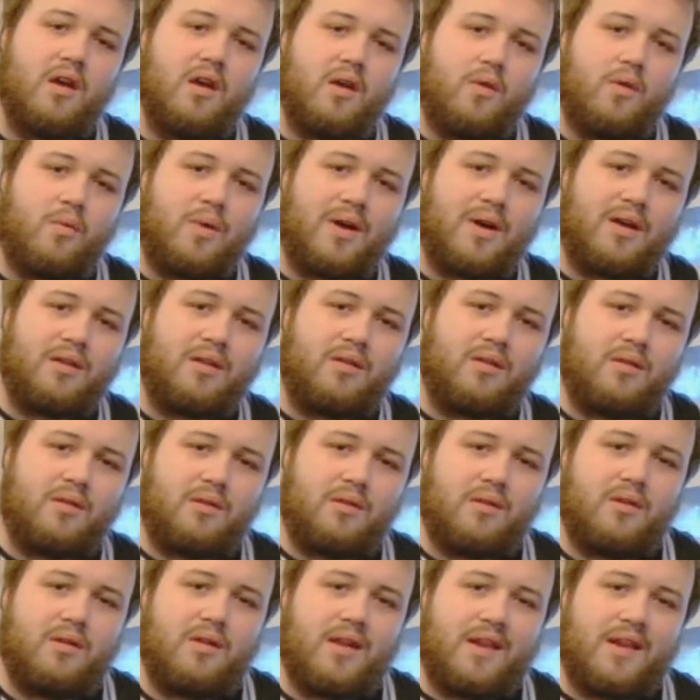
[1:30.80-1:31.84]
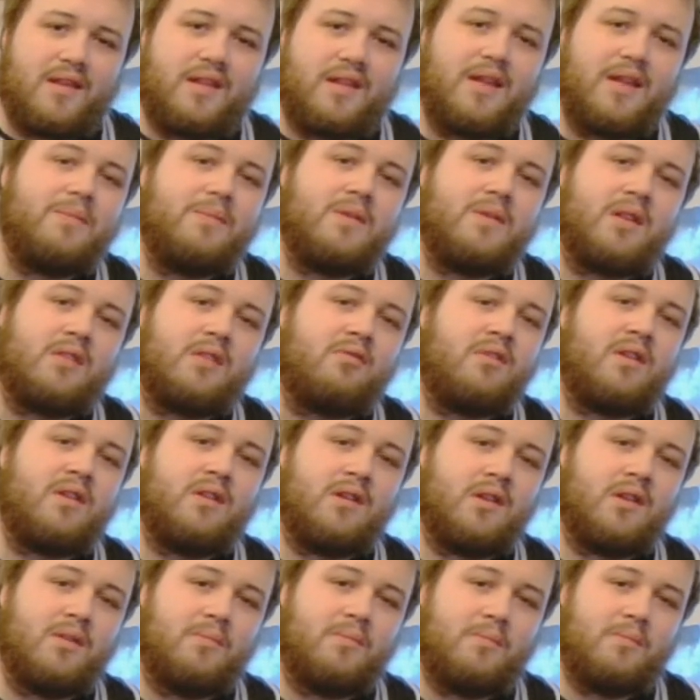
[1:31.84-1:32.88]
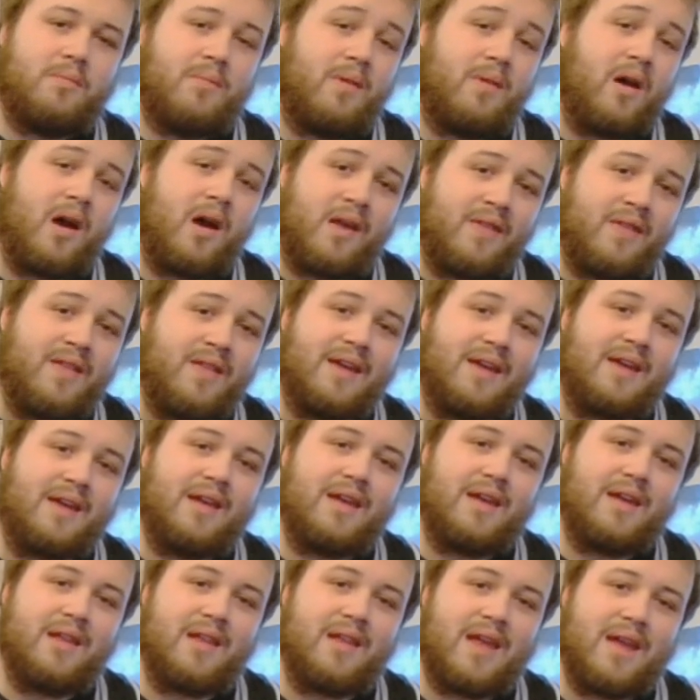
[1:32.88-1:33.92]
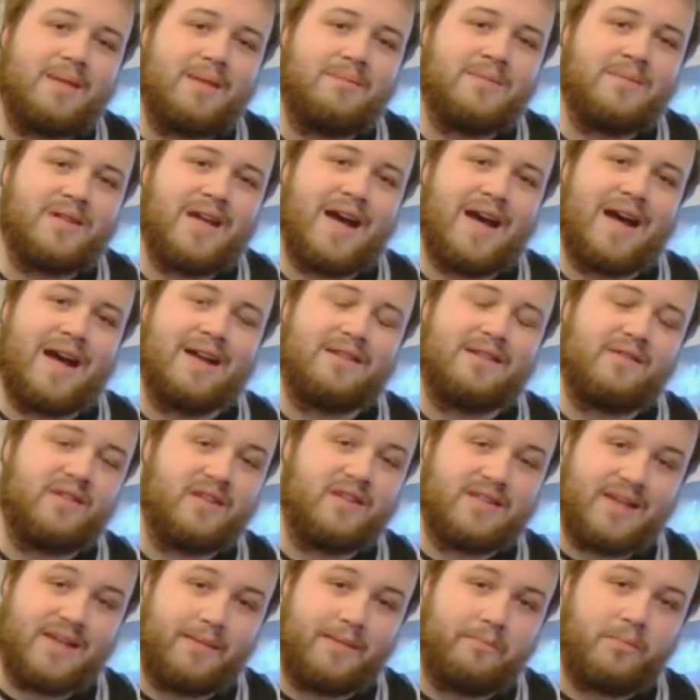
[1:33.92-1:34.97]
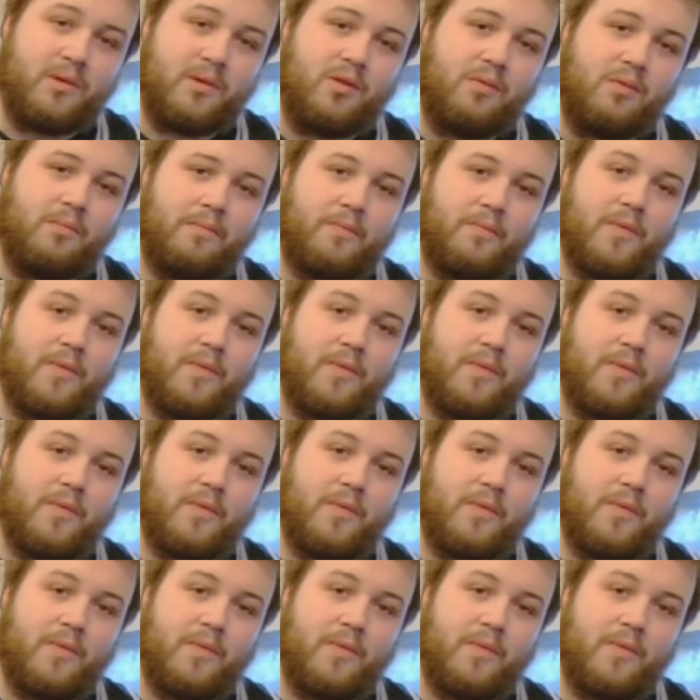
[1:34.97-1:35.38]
Well, it seems his criticism, I think, is aimed at the temple.